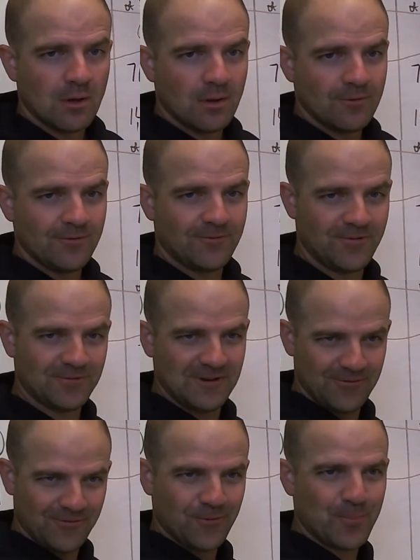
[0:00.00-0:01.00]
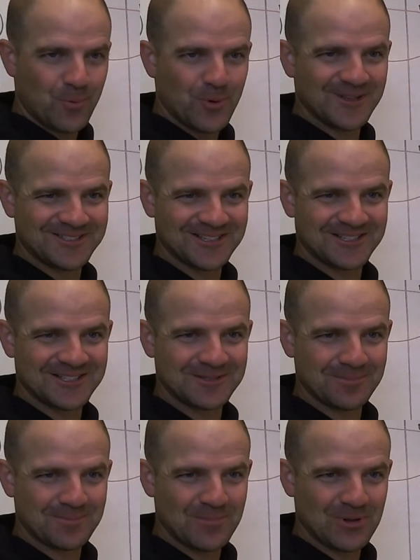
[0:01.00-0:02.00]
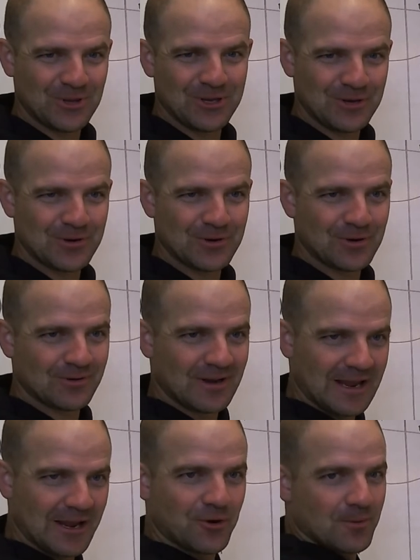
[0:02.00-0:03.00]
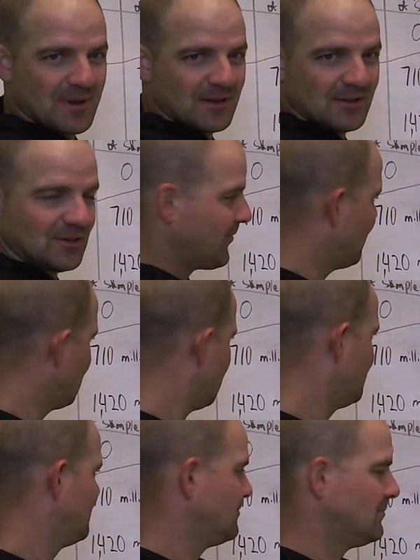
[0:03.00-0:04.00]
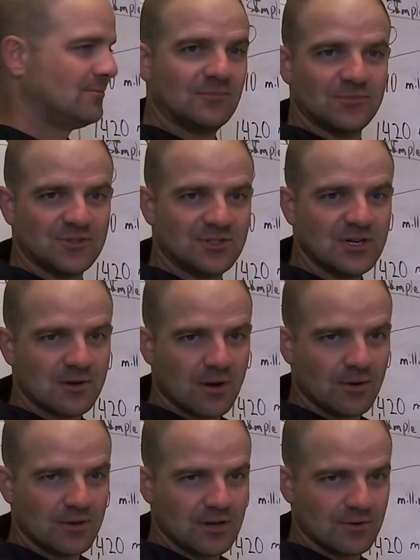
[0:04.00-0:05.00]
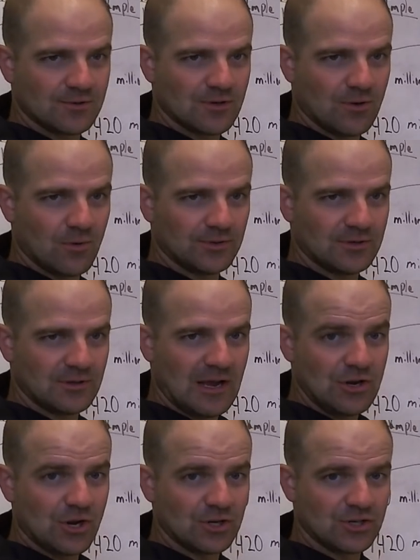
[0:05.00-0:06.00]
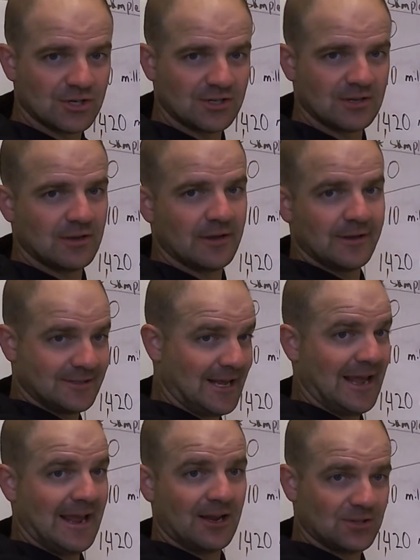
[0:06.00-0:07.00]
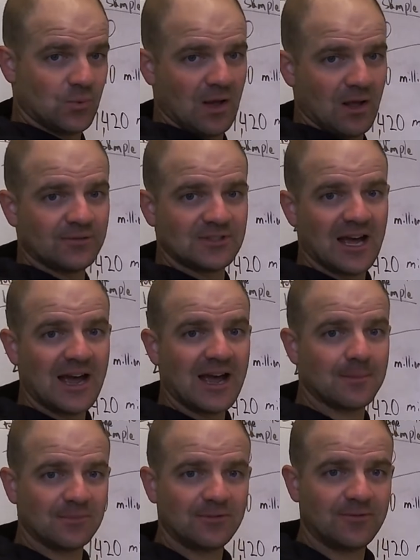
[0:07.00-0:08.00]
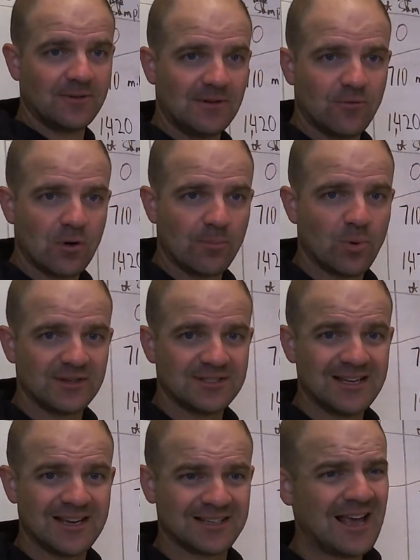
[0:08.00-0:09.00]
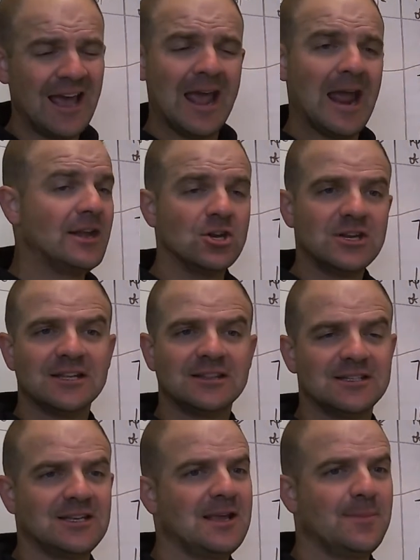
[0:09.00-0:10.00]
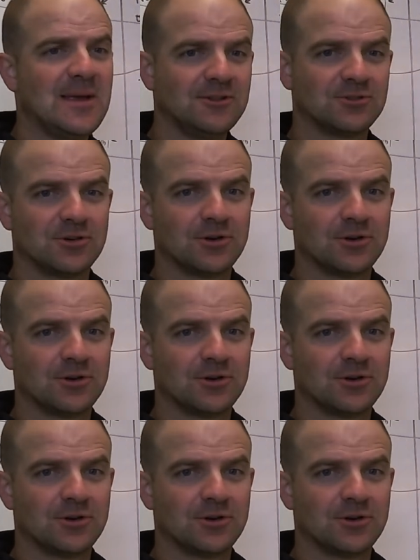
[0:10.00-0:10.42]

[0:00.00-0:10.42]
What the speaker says: 54.6 million year increments from 0 years old. And you could just take 12 times 54.6 and you'd get the same answer.